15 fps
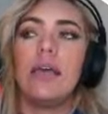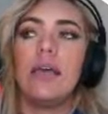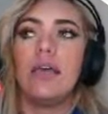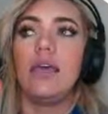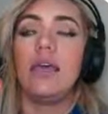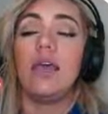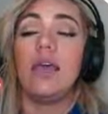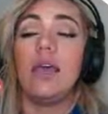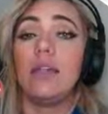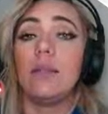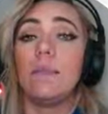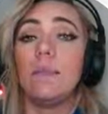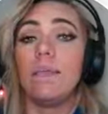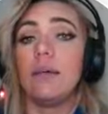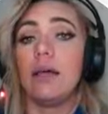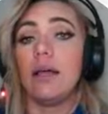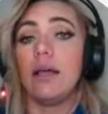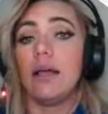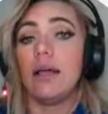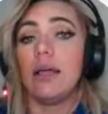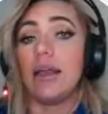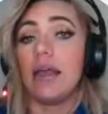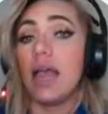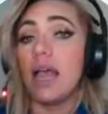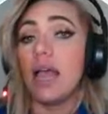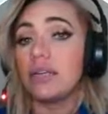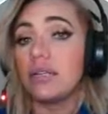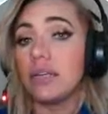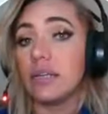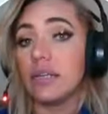and by an
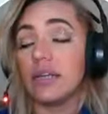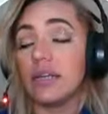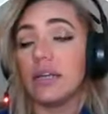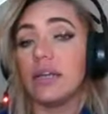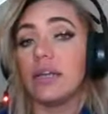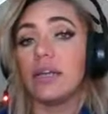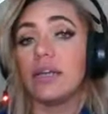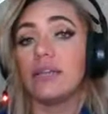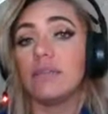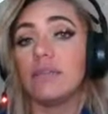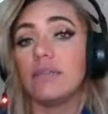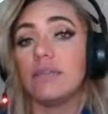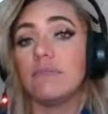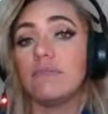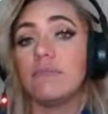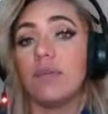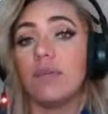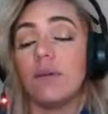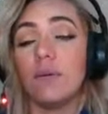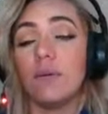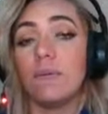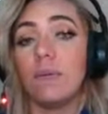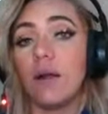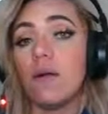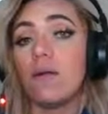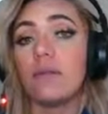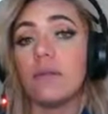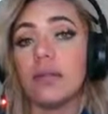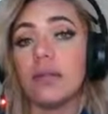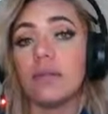accident you
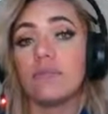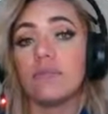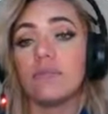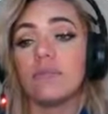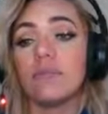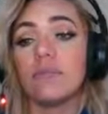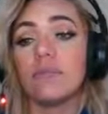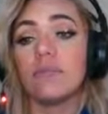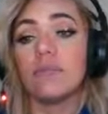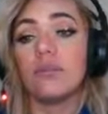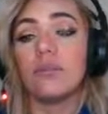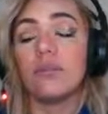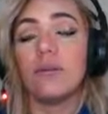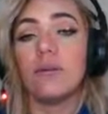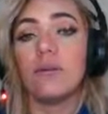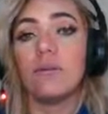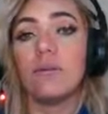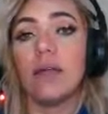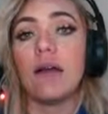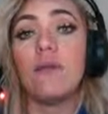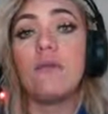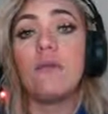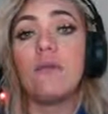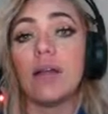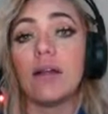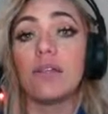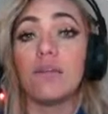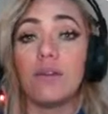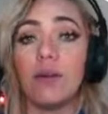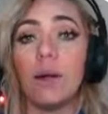broke them. So now you are
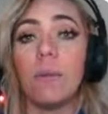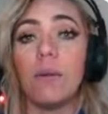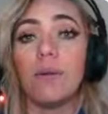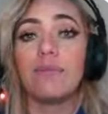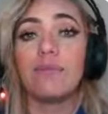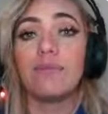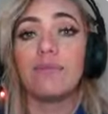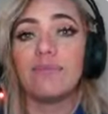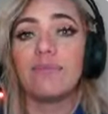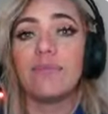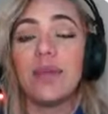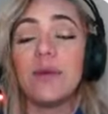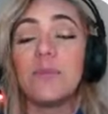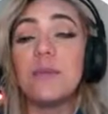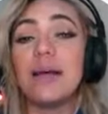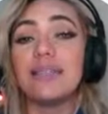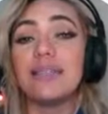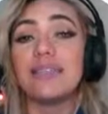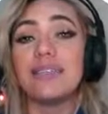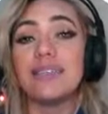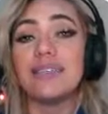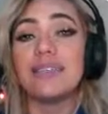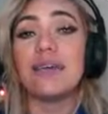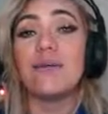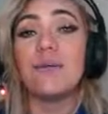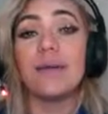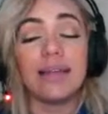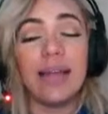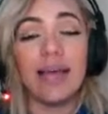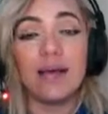in trouble. You must say
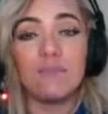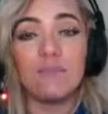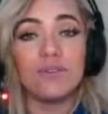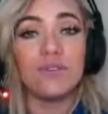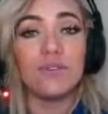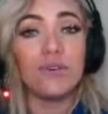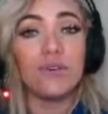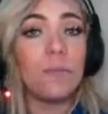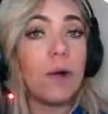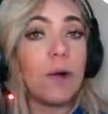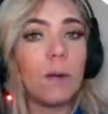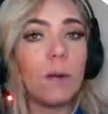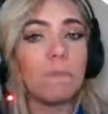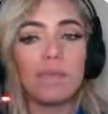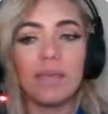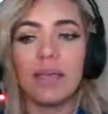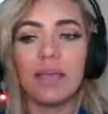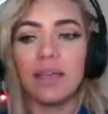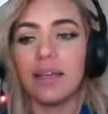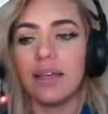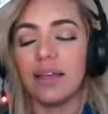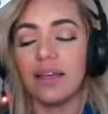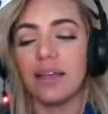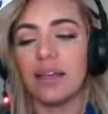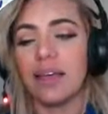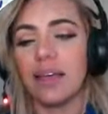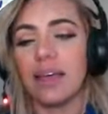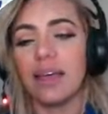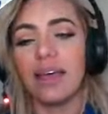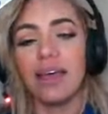what happened to your mom,
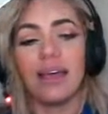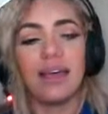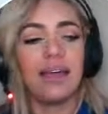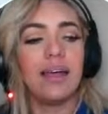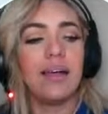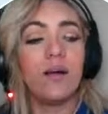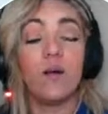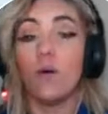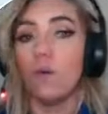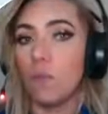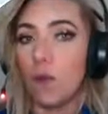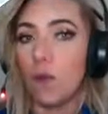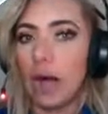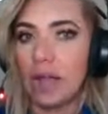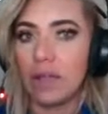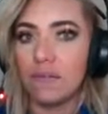okay, or wife.